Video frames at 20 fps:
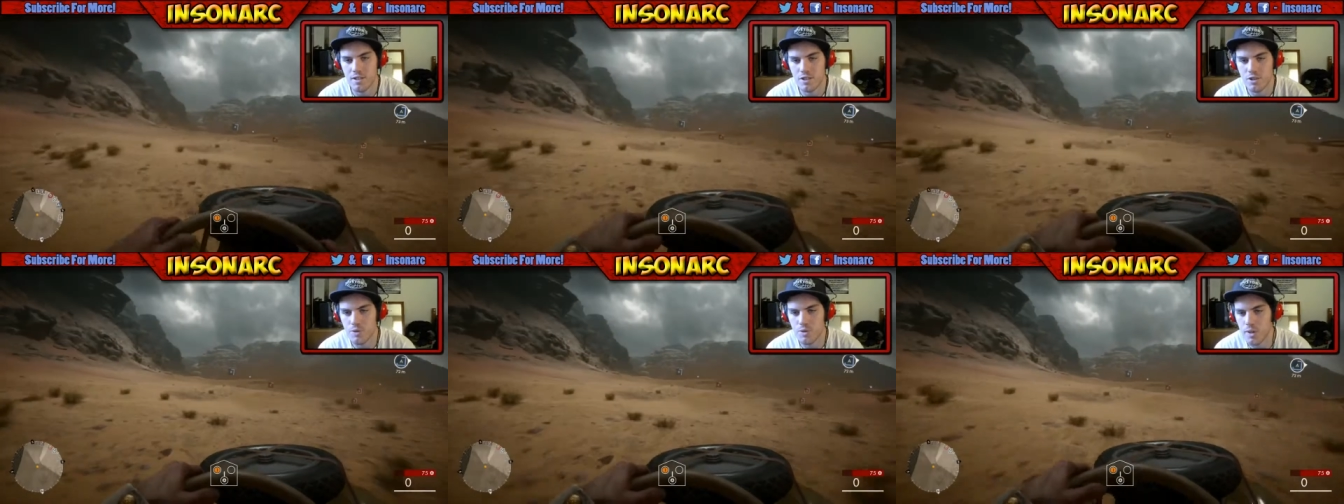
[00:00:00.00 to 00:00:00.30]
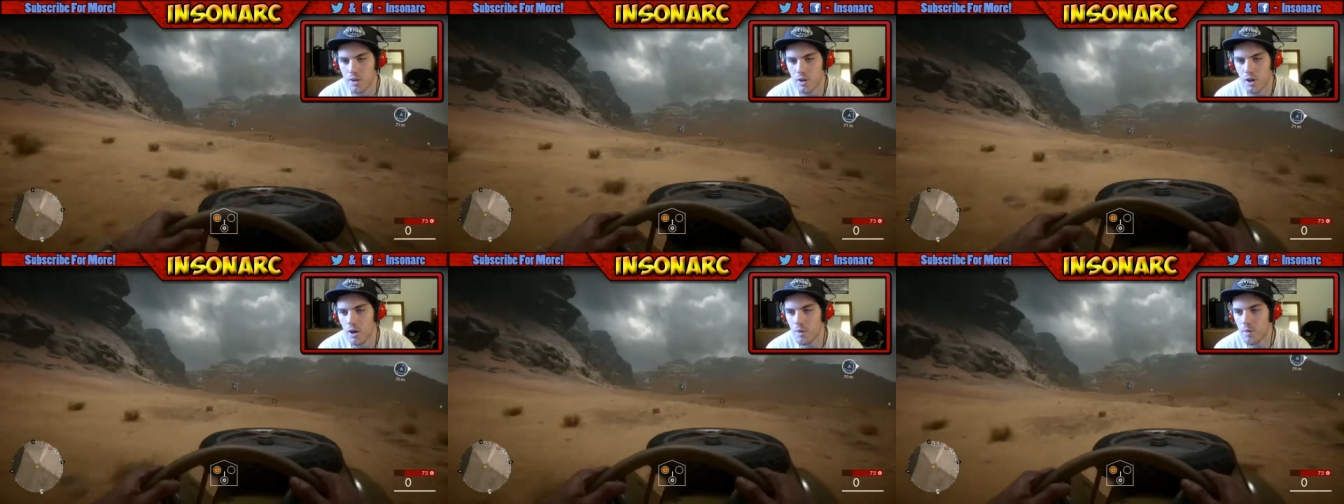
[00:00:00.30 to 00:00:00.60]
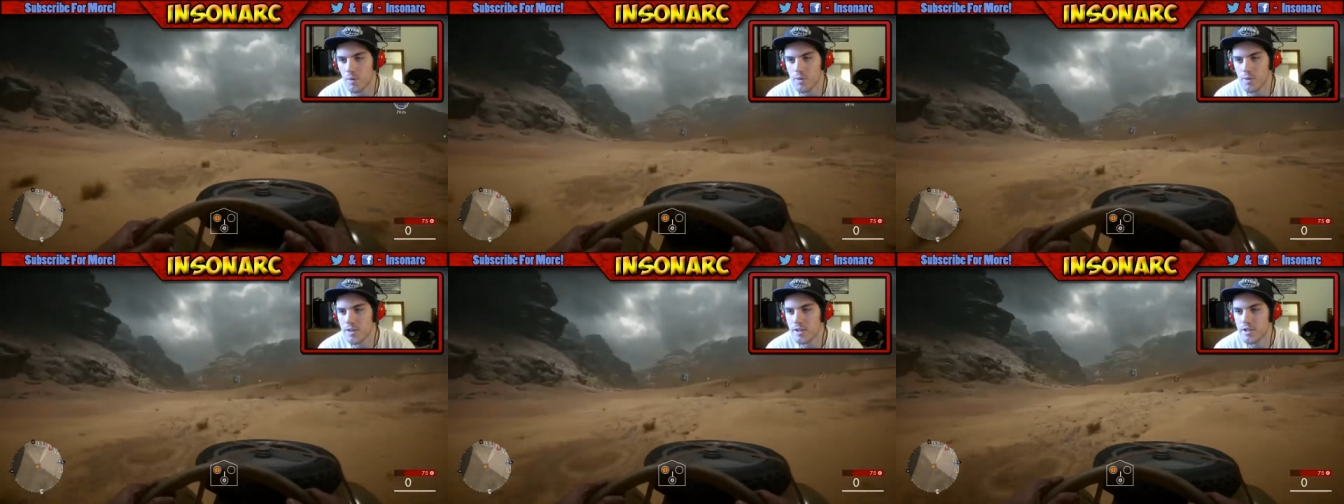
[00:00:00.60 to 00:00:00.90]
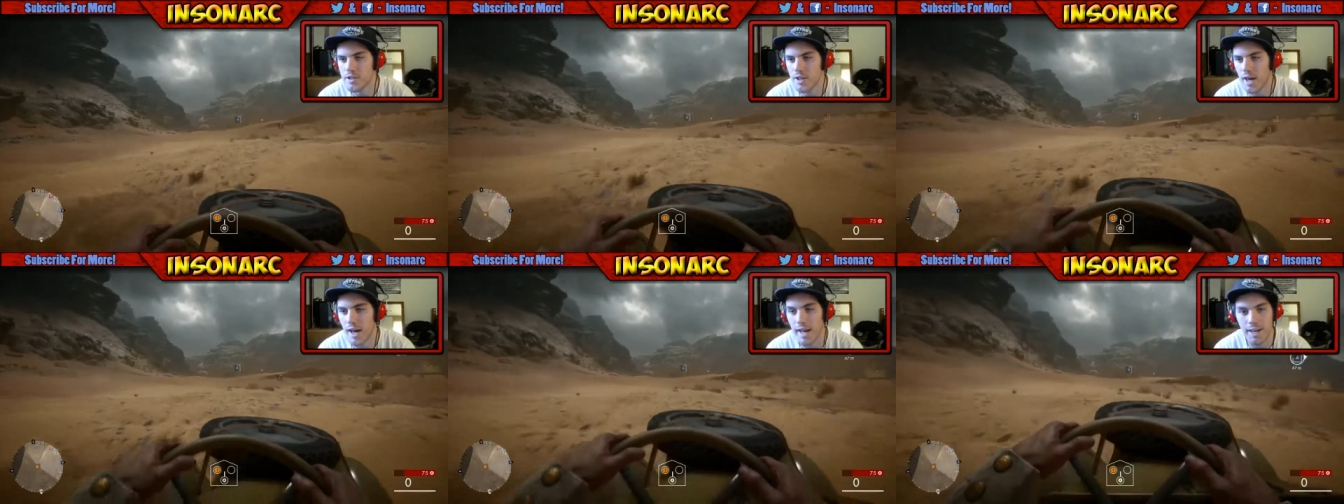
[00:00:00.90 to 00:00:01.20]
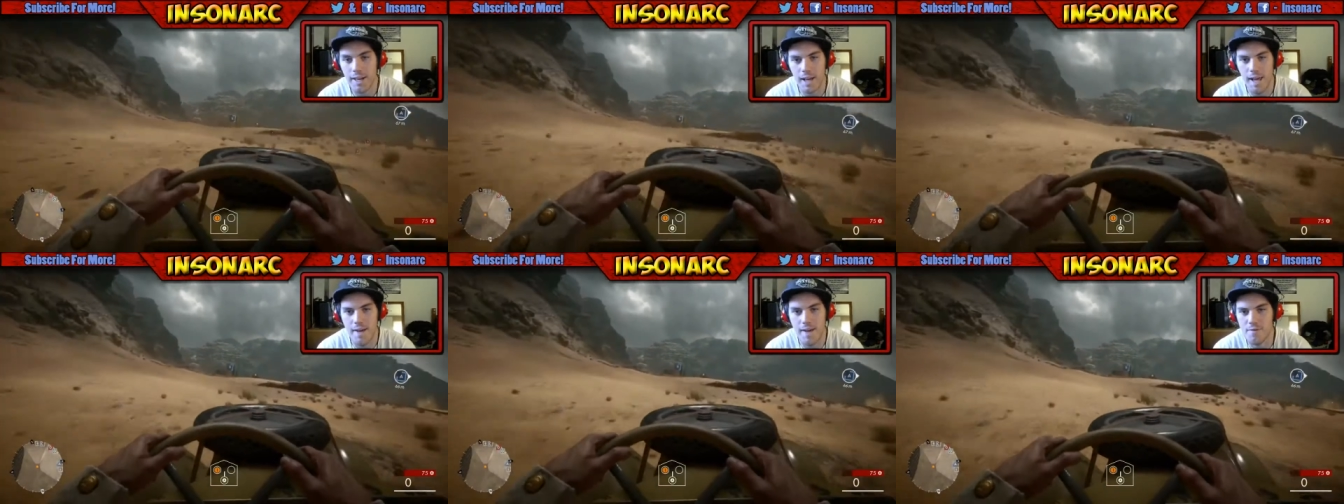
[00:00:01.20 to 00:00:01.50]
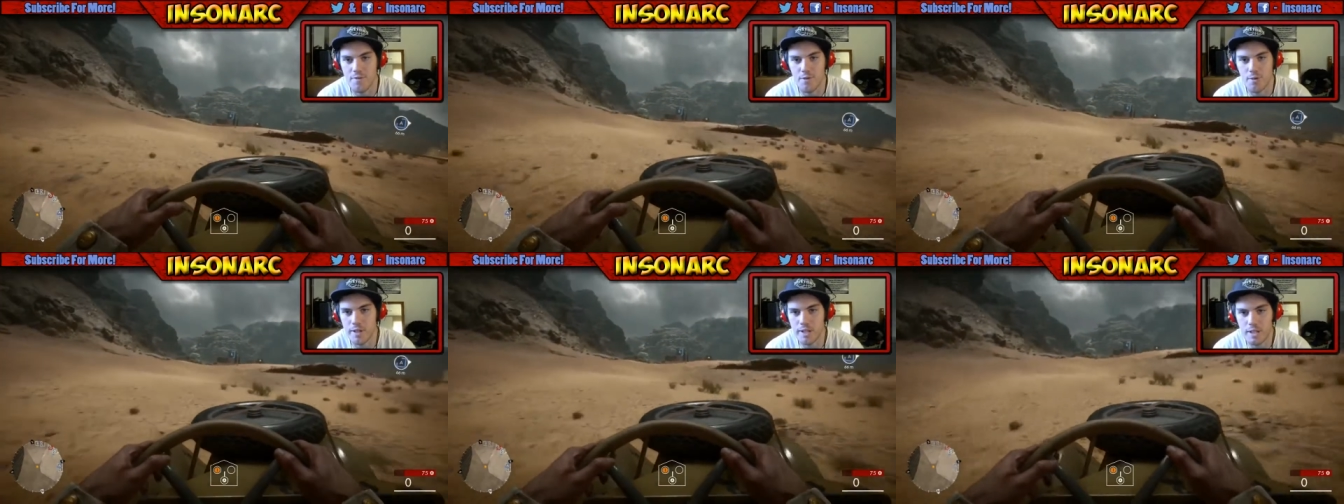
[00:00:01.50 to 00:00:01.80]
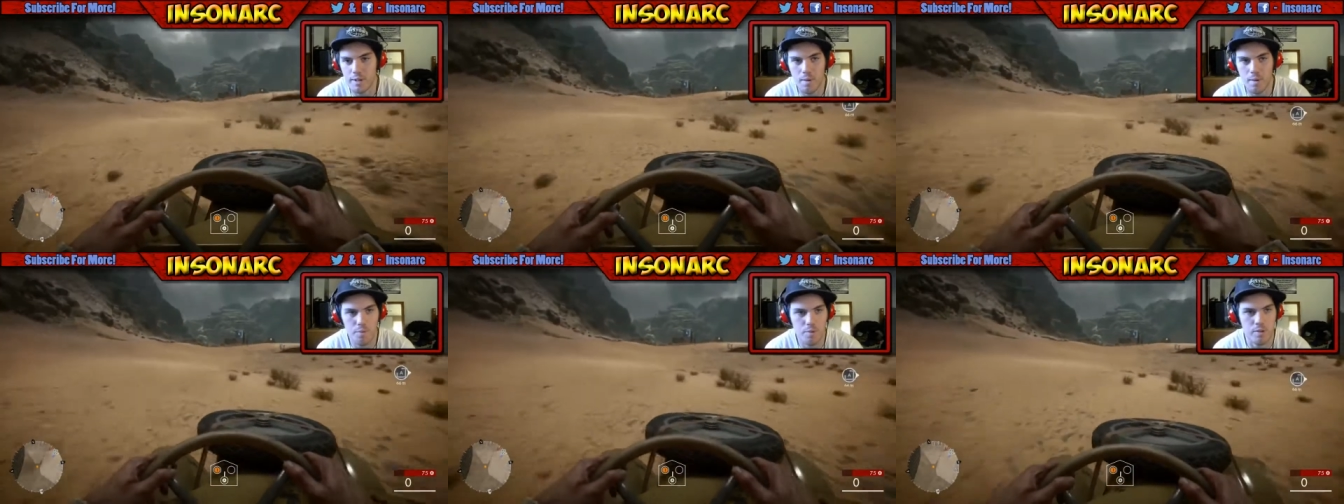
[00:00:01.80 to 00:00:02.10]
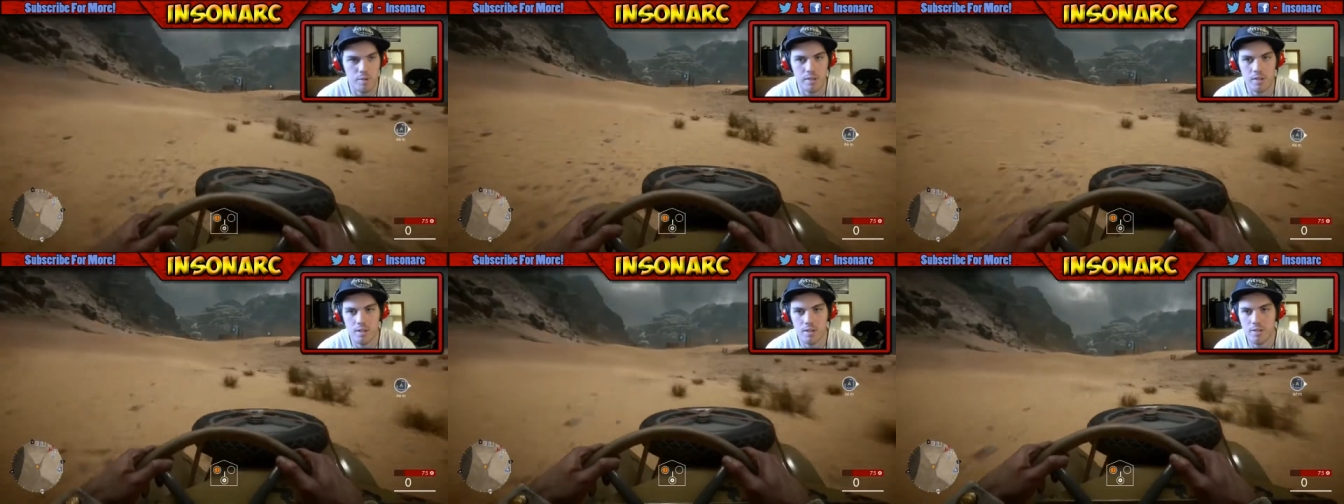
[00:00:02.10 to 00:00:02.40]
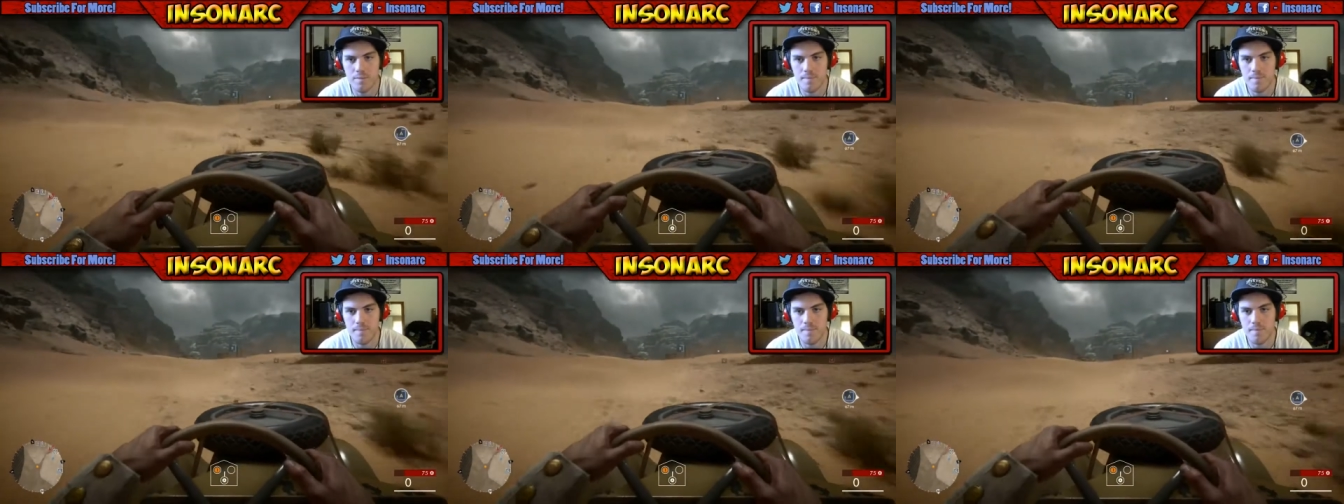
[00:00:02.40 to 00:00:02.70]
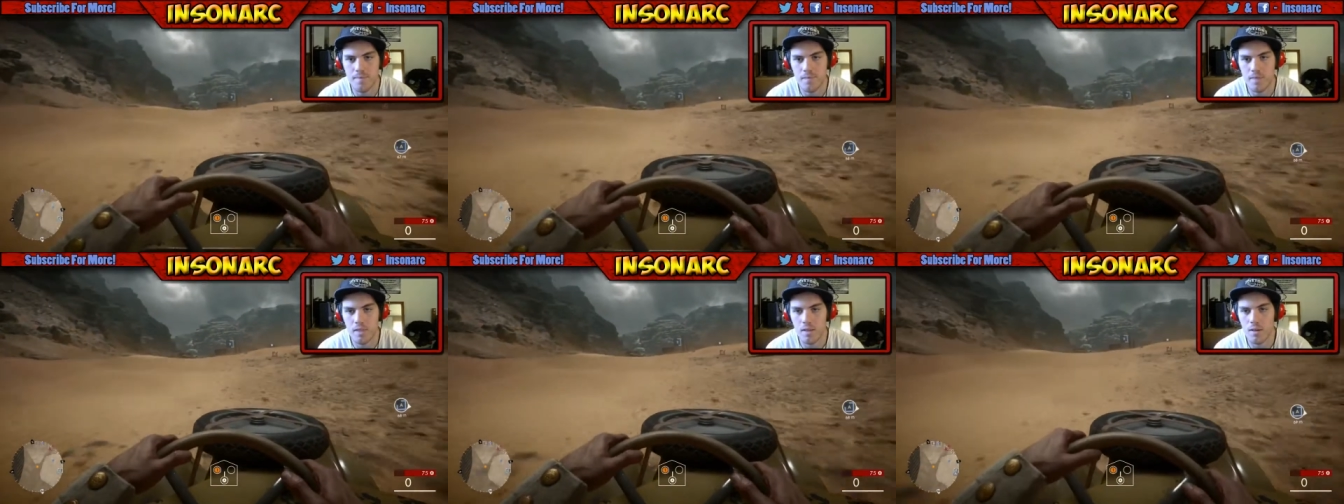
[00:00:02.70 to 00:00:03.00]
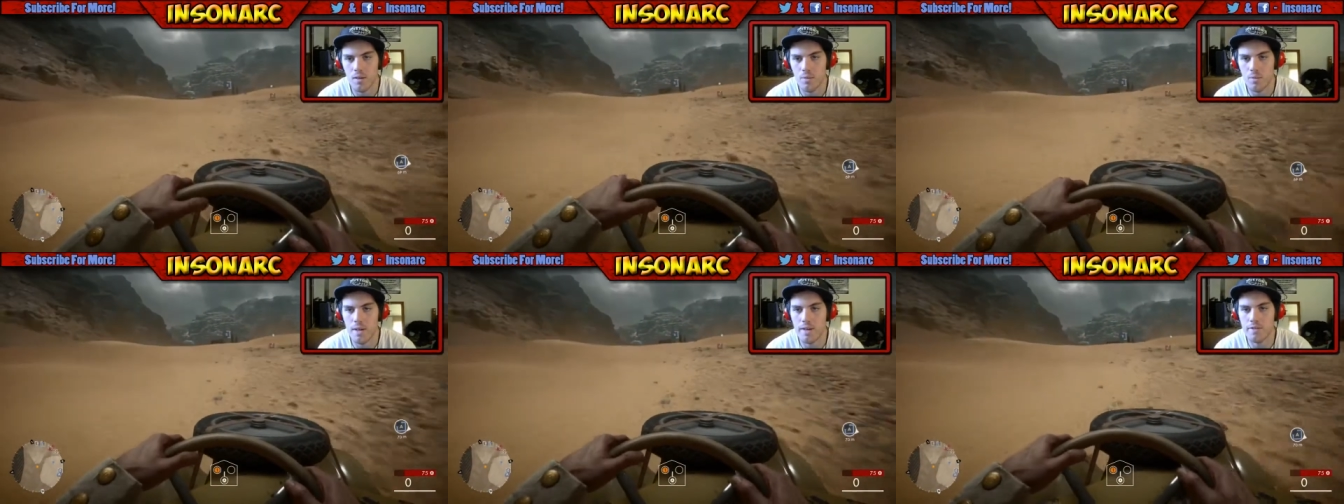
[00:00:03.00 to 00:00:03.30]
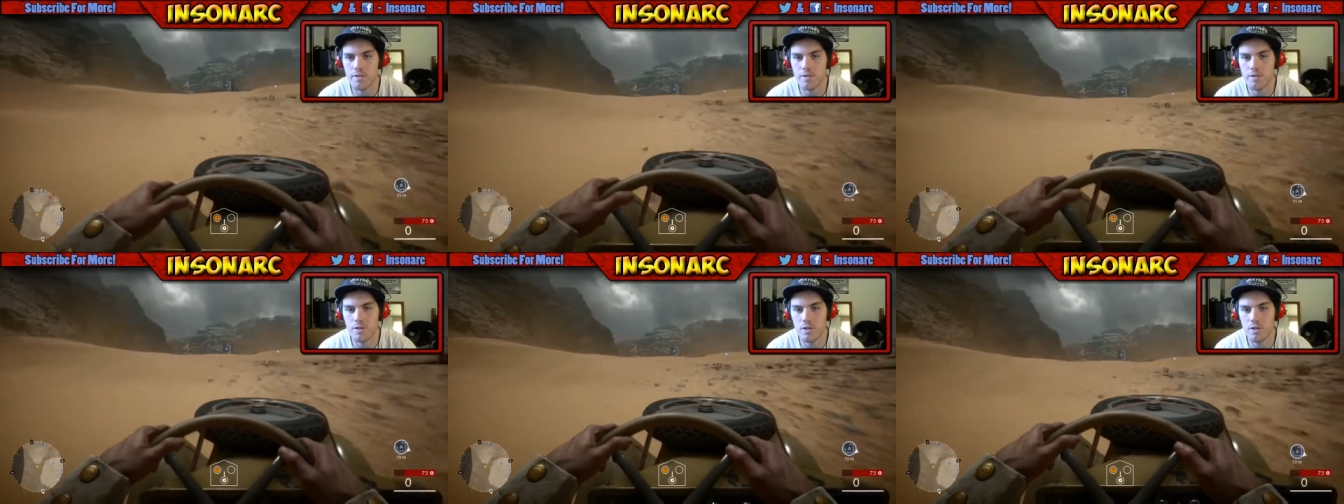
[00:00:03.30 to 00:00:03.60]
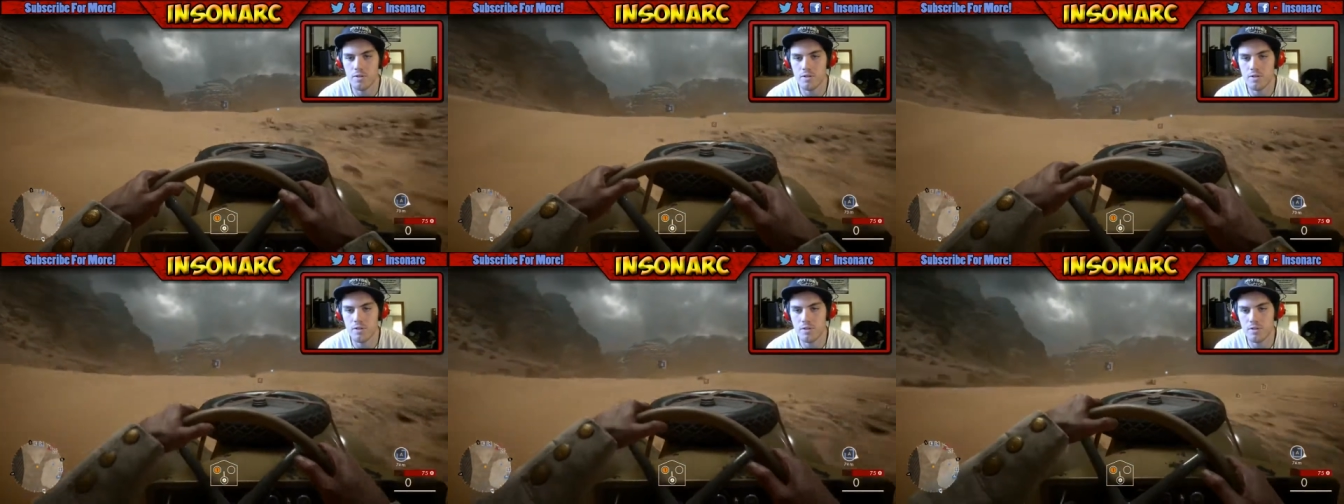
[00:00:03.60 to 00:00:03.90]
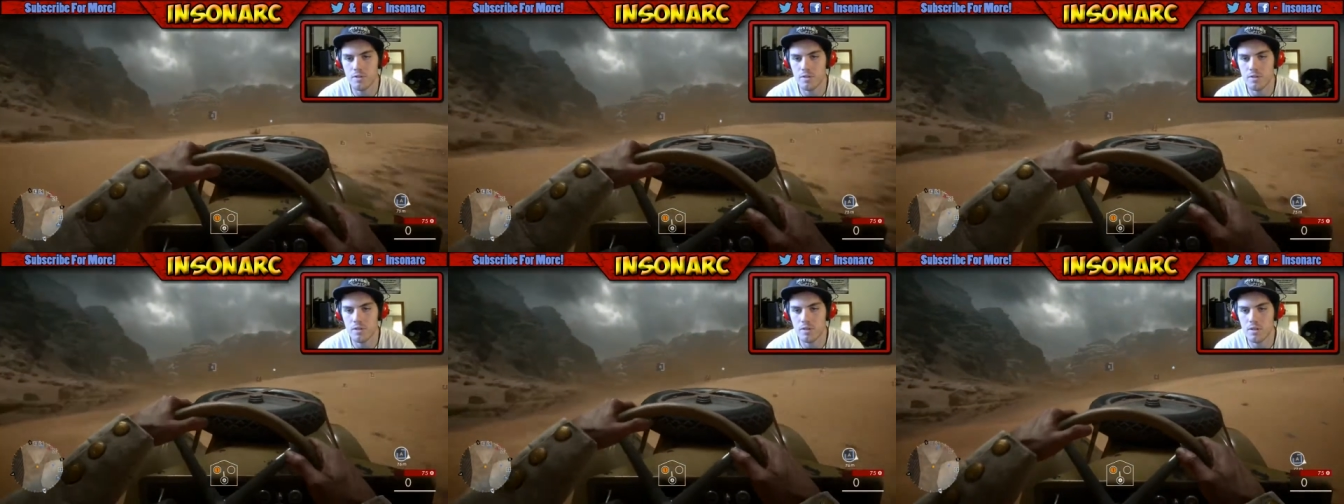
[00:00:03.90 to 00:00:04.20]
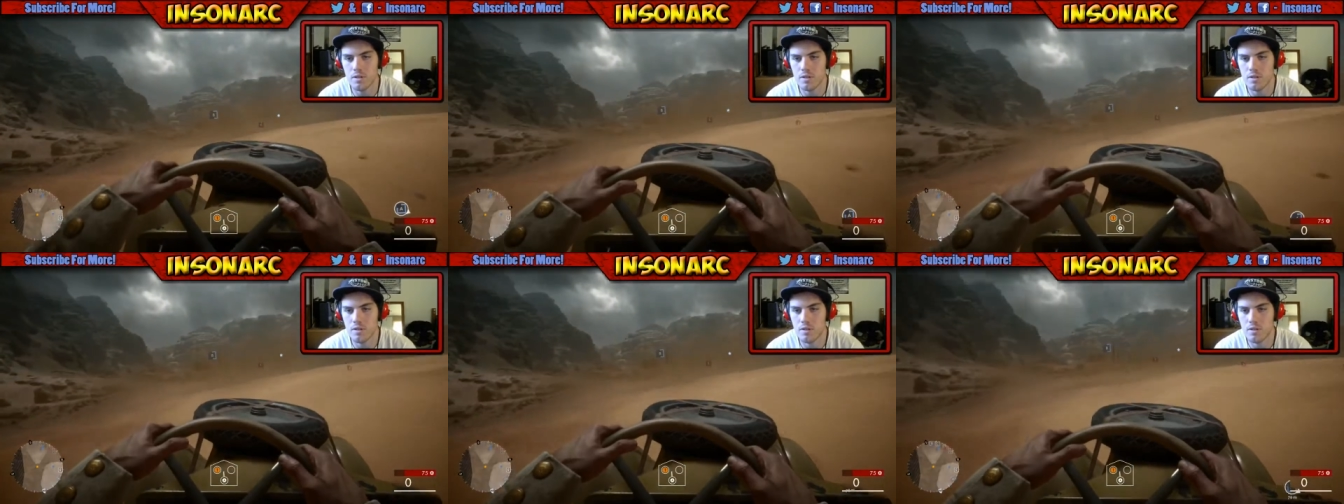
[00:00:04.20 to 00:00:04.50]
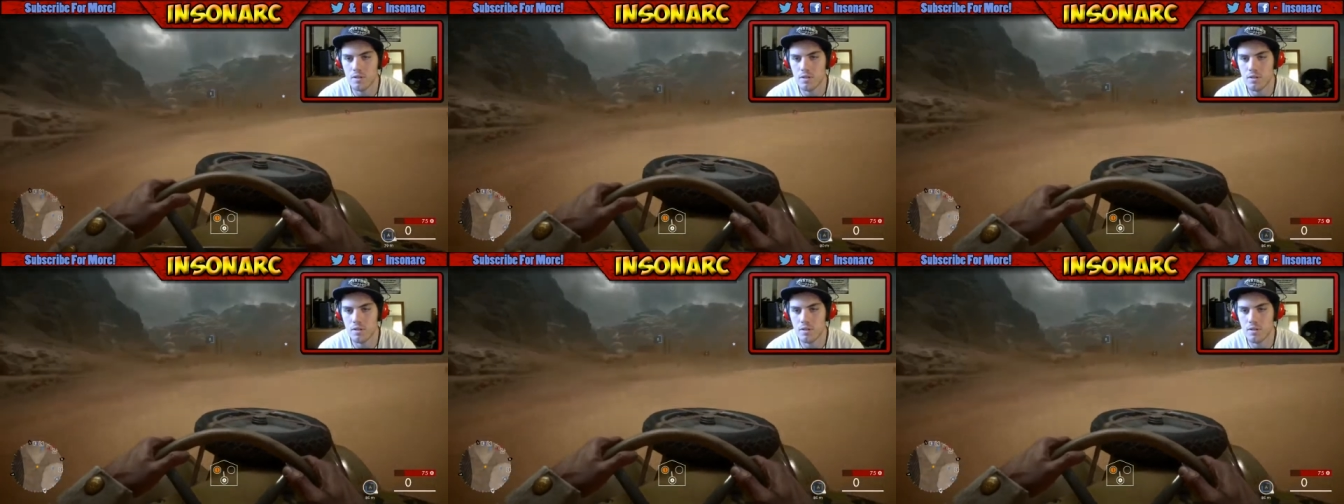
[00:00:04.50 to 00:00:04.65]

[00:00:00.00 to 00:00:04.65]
So wait, all right, what do we have to do? I have no idea what I'm doing. We have to go to...